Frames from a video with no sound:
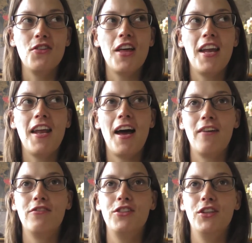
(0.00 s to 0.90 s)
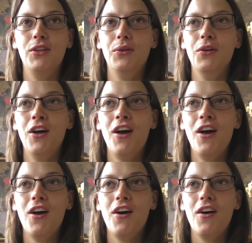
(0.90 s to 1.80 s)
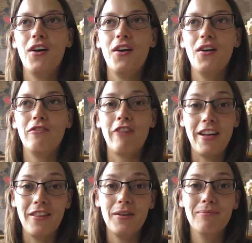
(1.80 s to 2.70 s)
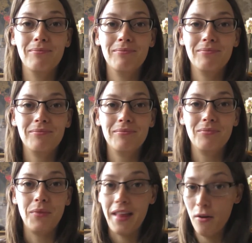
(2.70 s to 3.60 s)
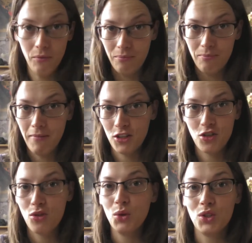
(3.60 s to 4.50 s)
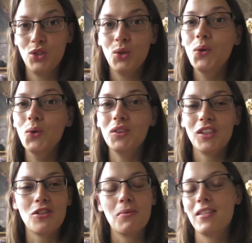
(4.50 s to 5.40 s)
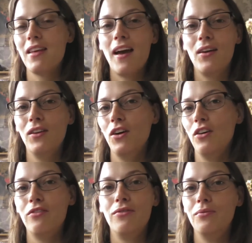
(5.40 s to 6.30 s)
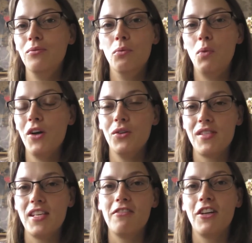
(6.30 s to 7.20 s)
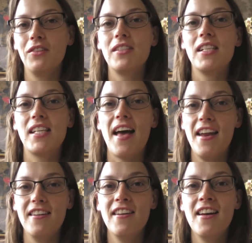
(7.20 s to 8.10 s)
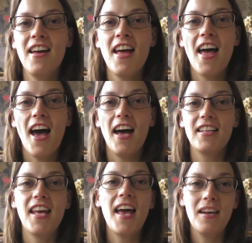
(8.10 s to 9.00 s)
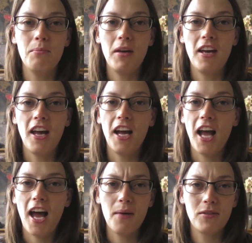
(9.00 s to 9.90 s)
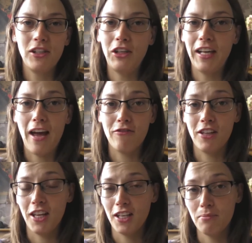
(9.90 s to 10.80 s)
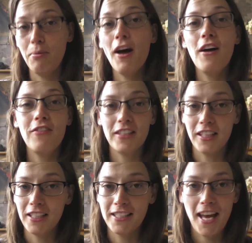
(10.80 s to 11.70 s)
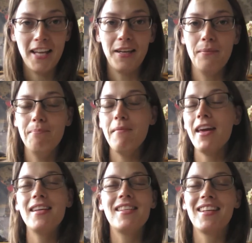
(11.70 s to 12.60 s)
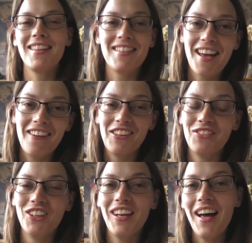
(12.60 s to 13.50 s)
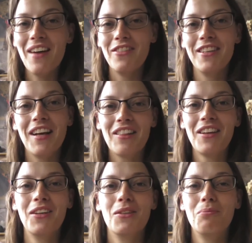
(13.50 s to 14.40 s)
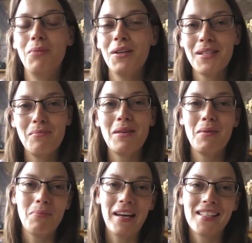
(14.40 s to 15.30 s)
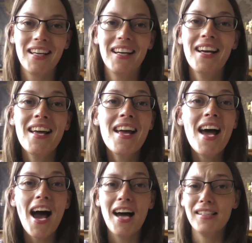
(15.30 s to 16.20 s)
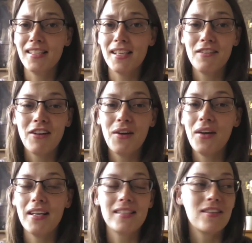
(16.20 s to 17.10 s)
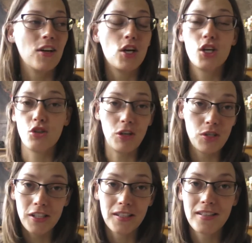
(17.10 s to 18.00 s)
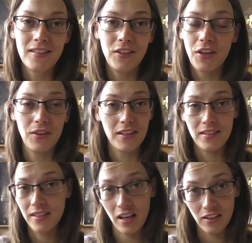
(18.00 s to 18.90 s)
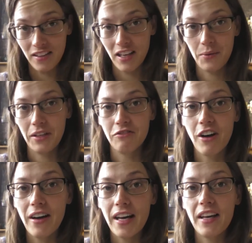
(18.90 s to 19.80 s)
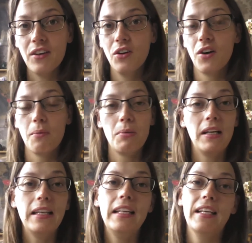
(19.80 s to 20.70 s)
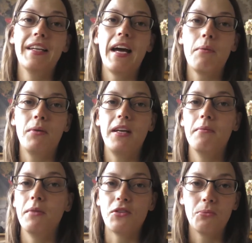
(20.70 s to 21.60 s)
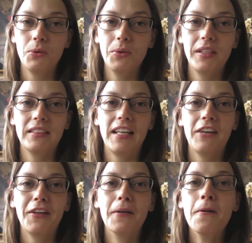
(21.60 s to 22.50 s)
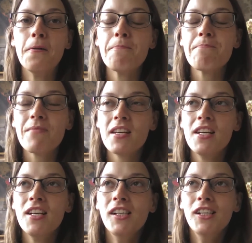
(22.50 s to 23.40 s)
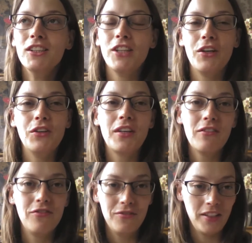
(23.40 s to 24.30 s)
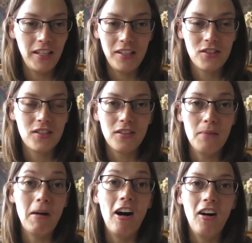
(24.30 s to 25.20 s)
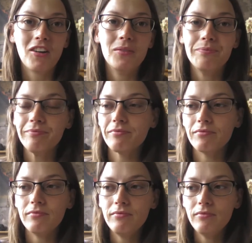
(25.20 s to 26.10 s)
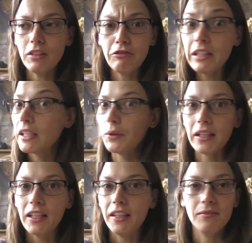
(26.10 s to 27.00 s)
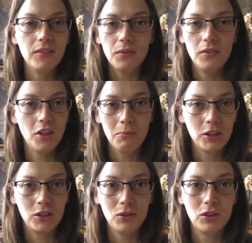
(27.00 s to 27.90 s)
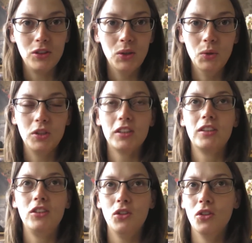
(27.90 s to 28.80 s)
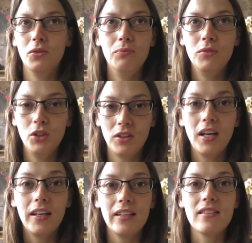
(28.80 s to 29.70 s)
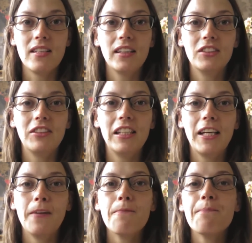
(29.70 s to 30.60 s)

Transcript: you then have to rate them without much thought at all, just on a scale of 1 or 0 to 10. 10 being absolutely everything is perfect and content and amazing in this area of your life and nothing could possibly be better, and 0, it's atrocious. You know, there's nothing going right, you're completely unhappy and miserable in this area. So you give each a mark really quickly, not much thought at all, just your gut instinct really.